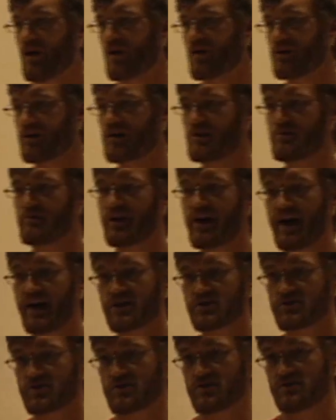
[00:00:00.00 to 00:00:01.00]
Are they going to be
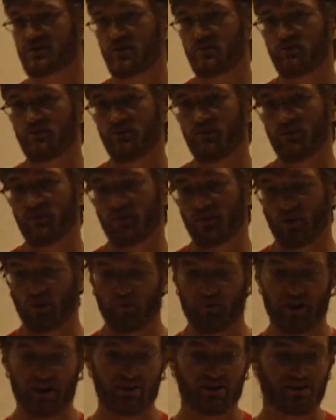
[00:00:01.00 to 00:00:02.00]
actions that
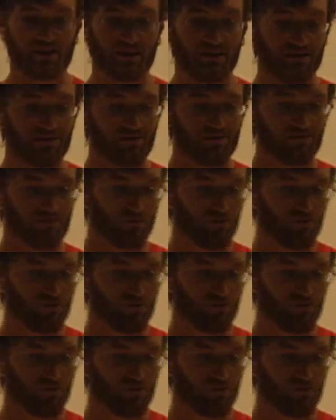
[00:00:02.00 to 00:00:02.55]
are based in